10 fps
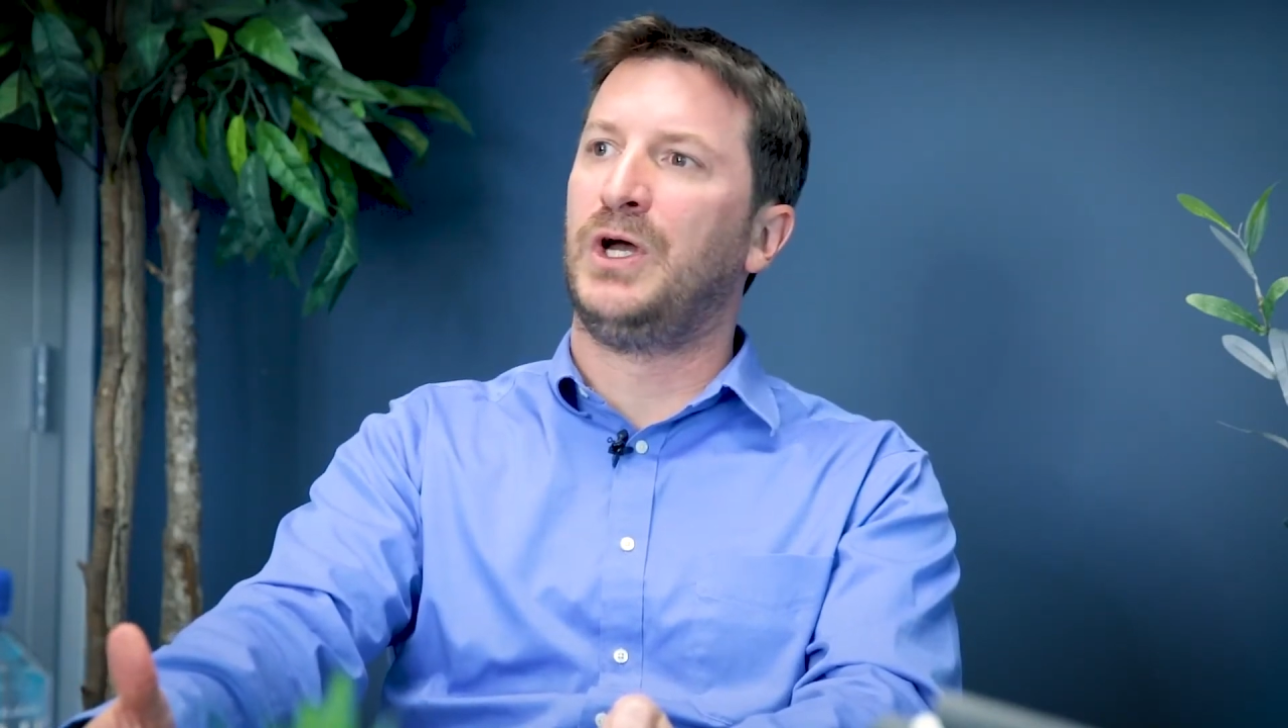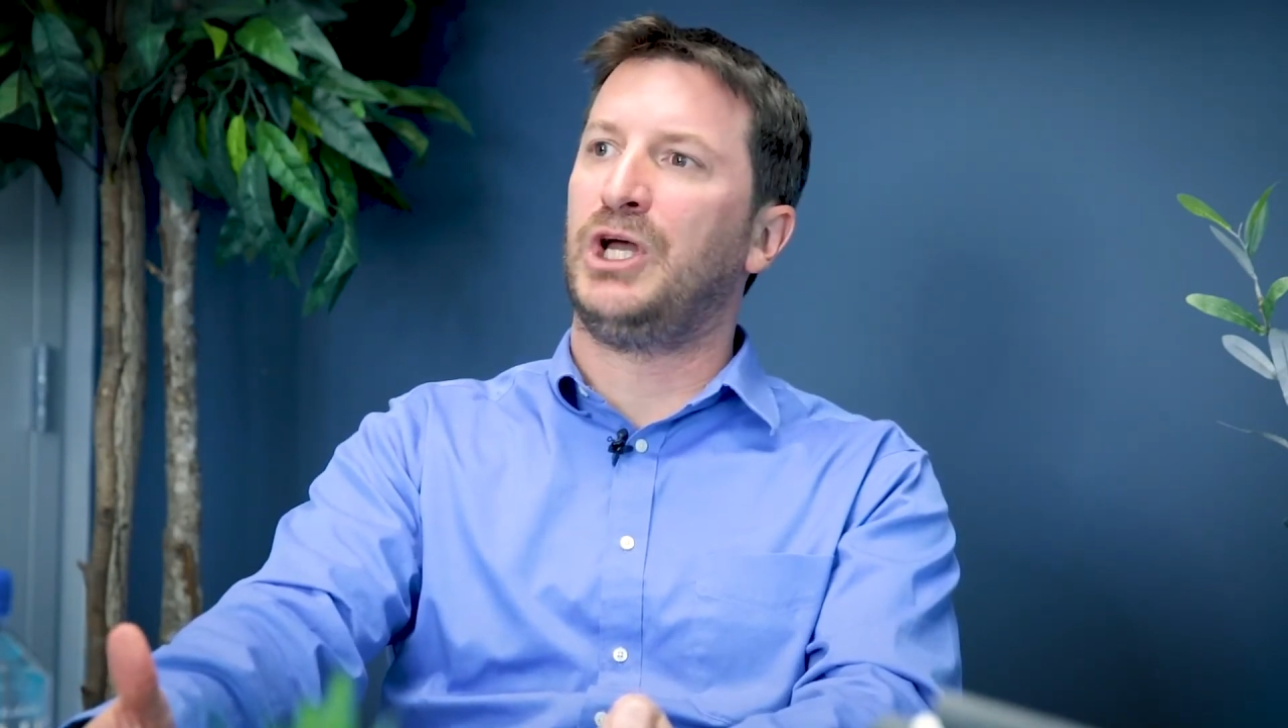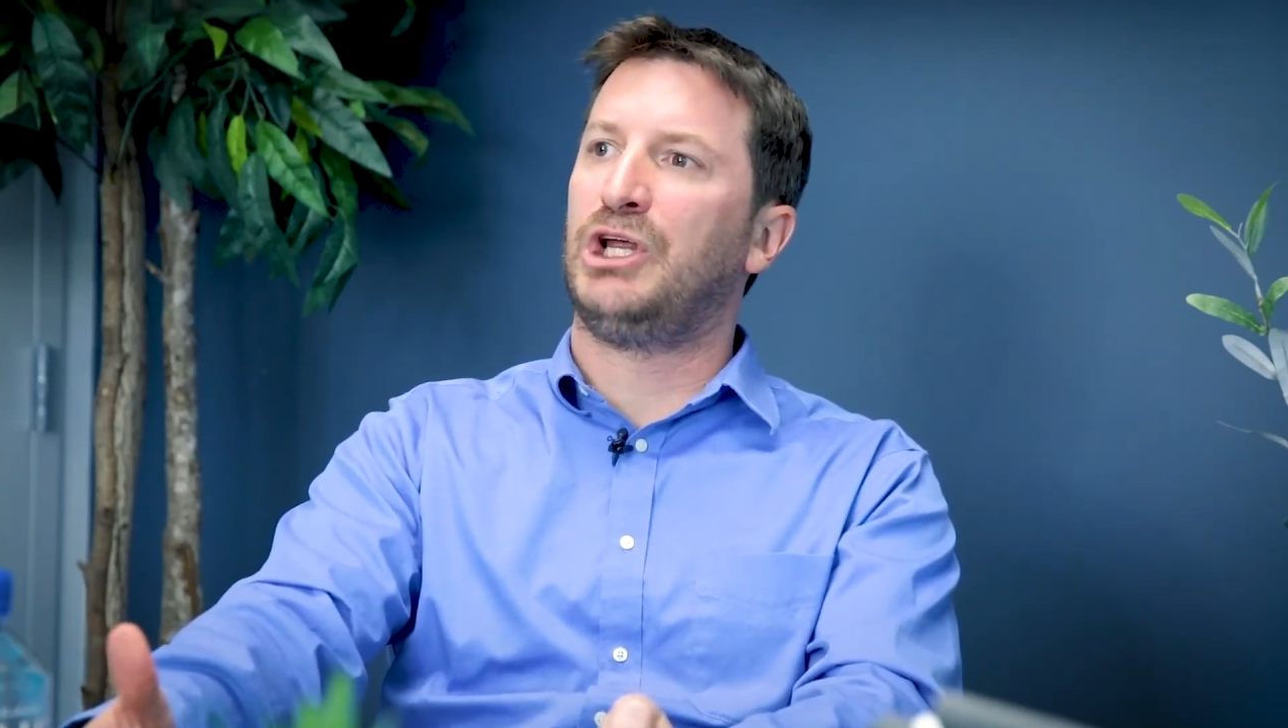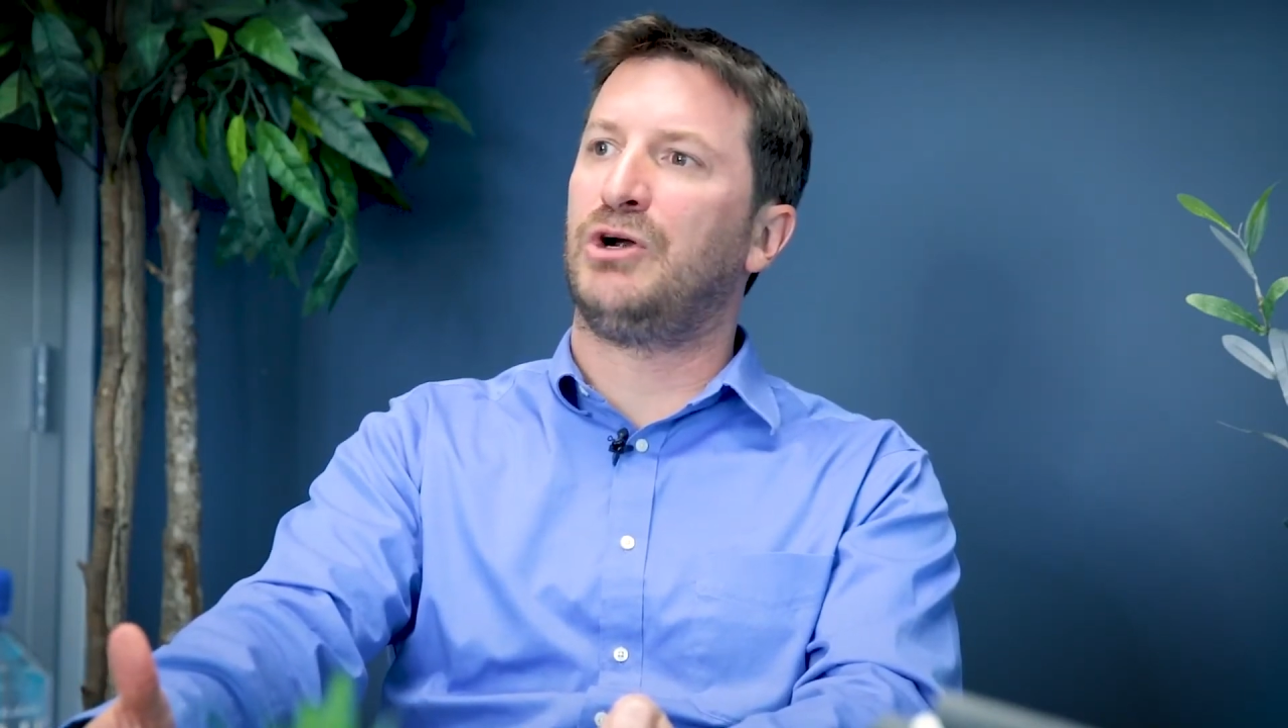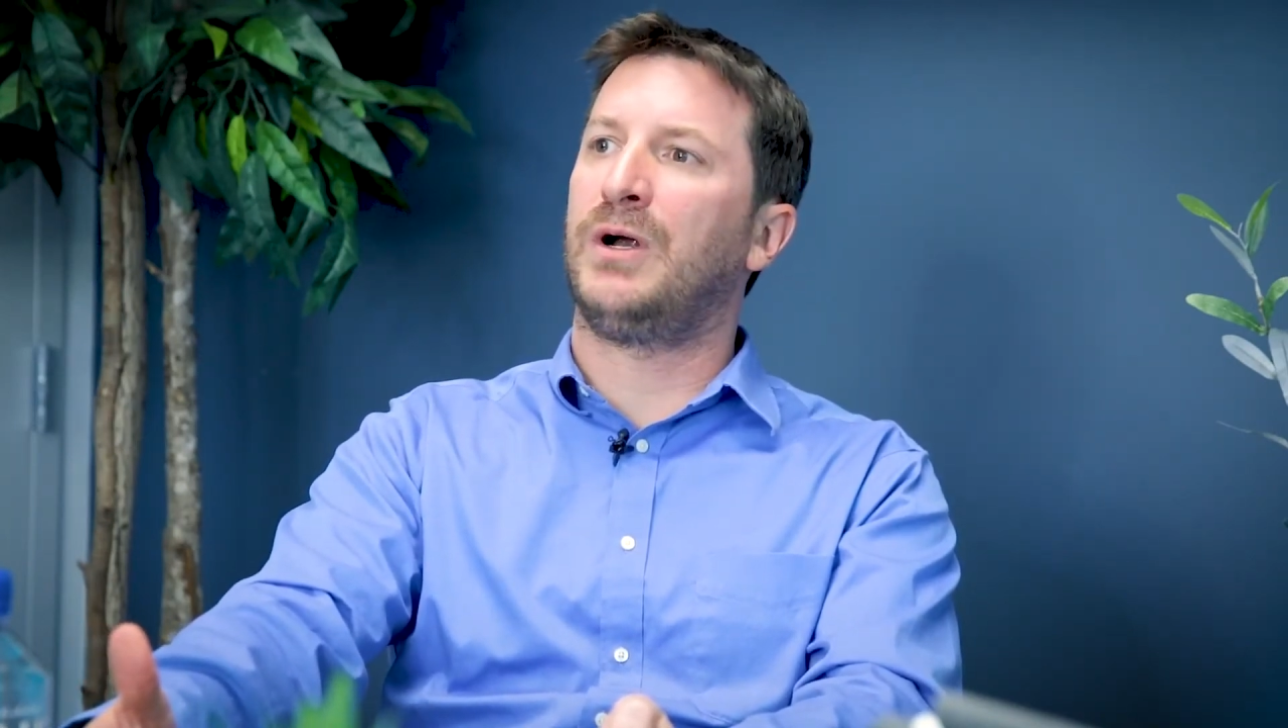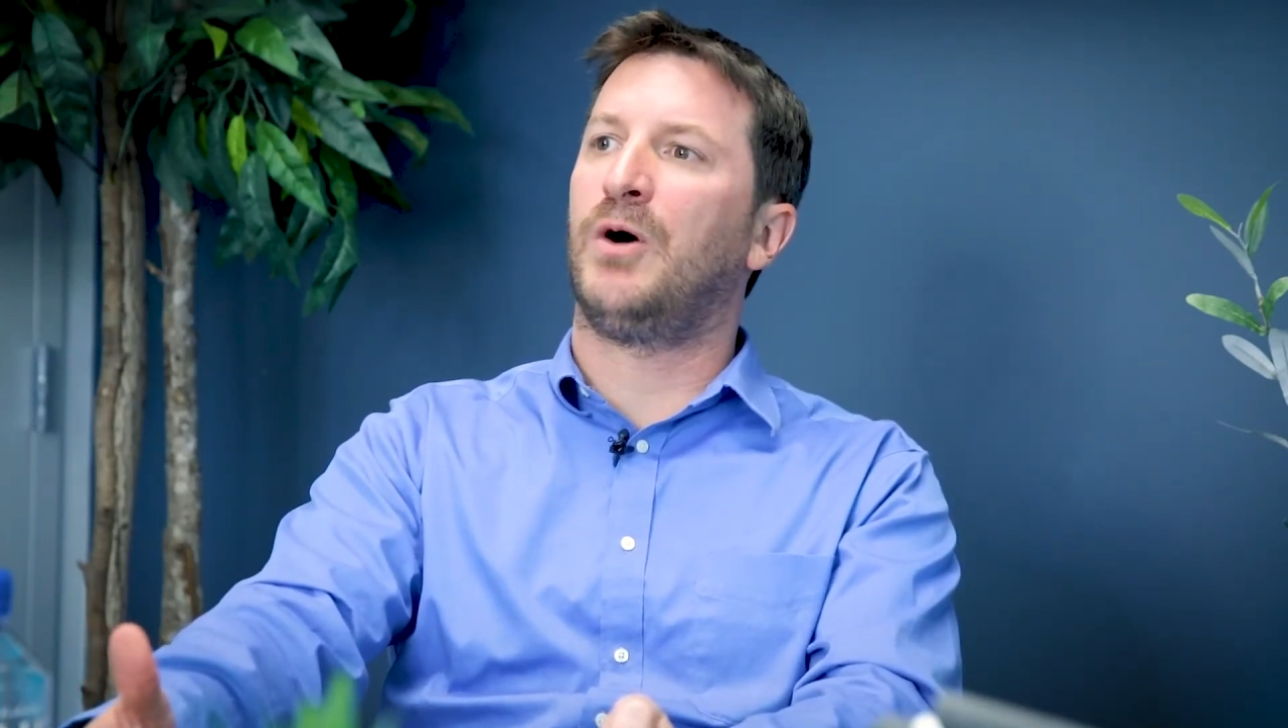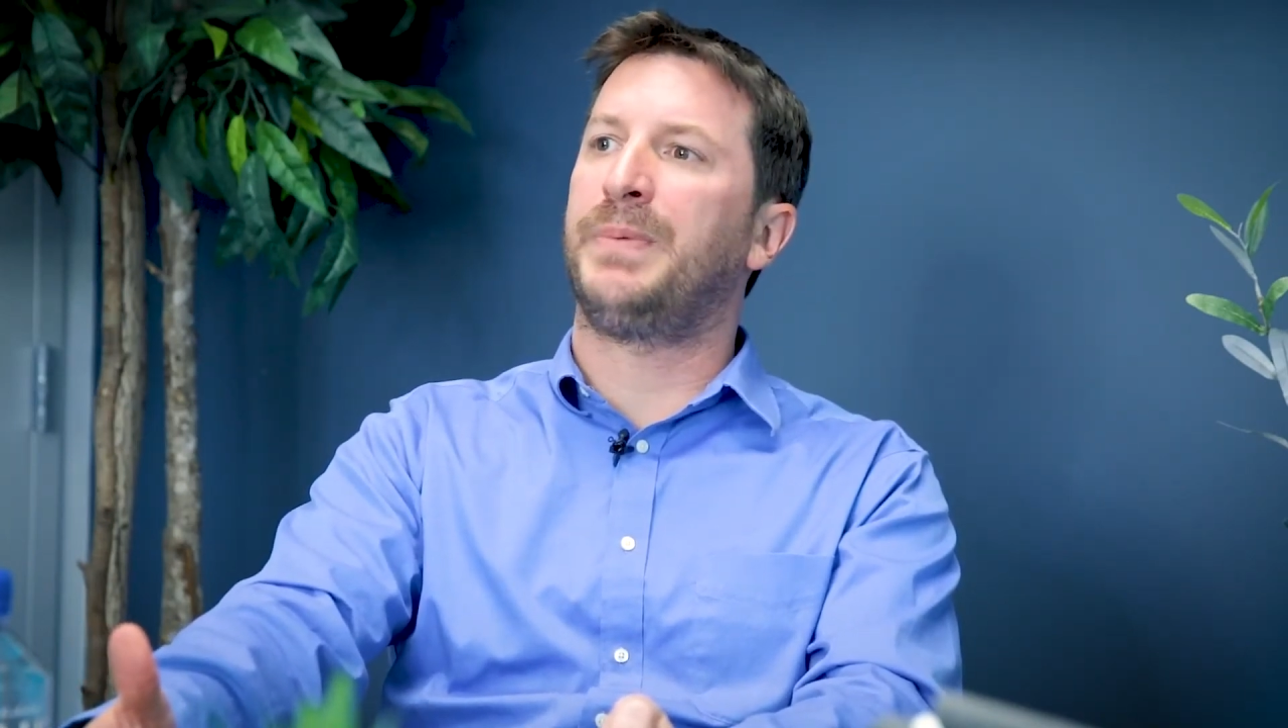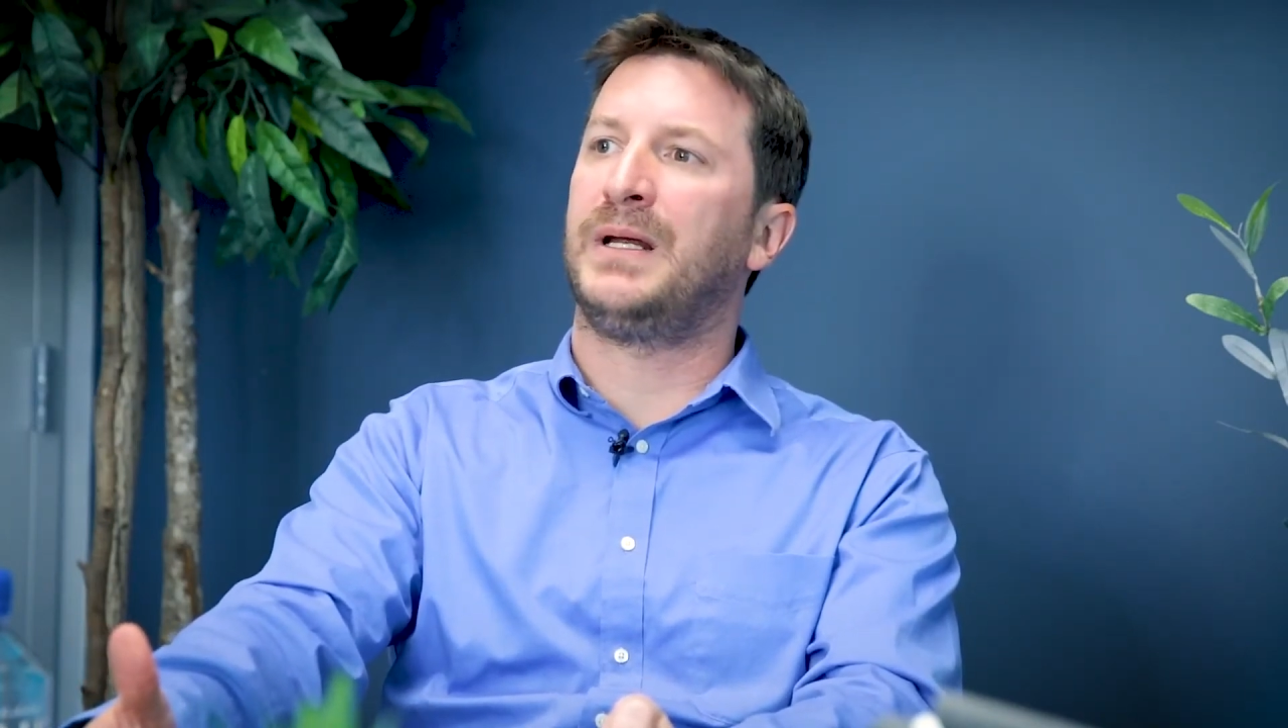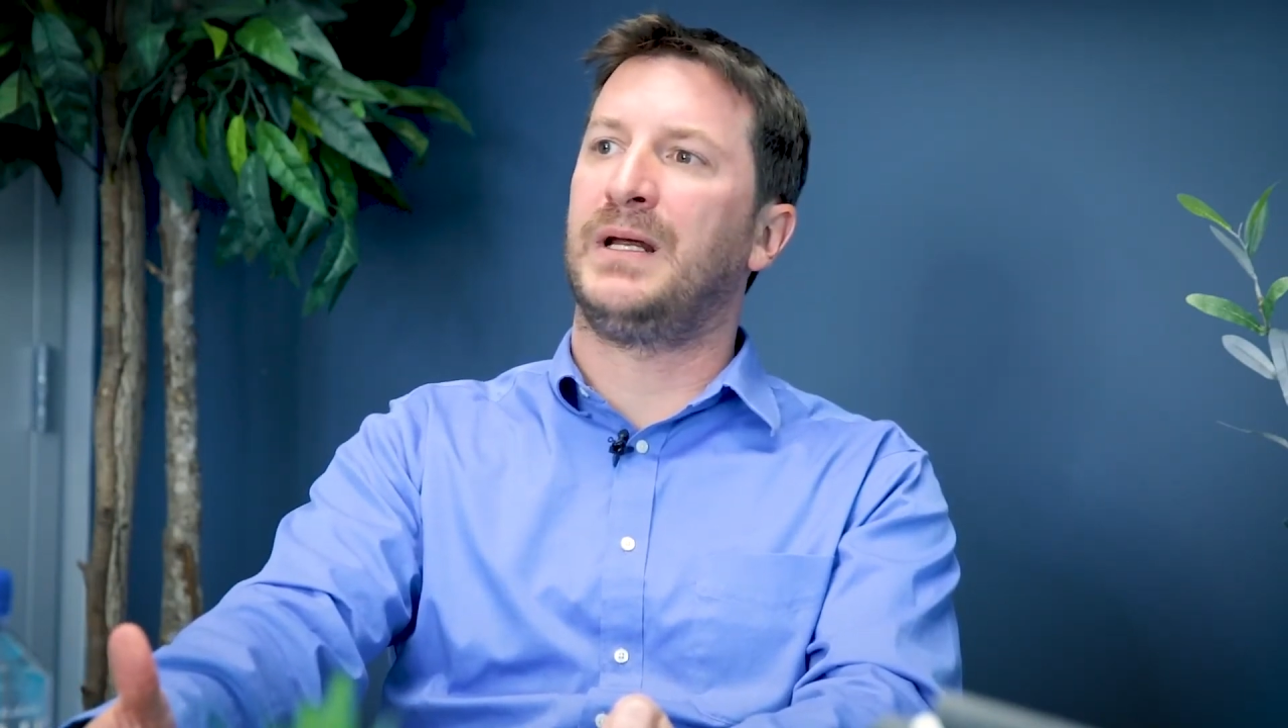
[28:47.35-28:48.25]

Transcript: you're helping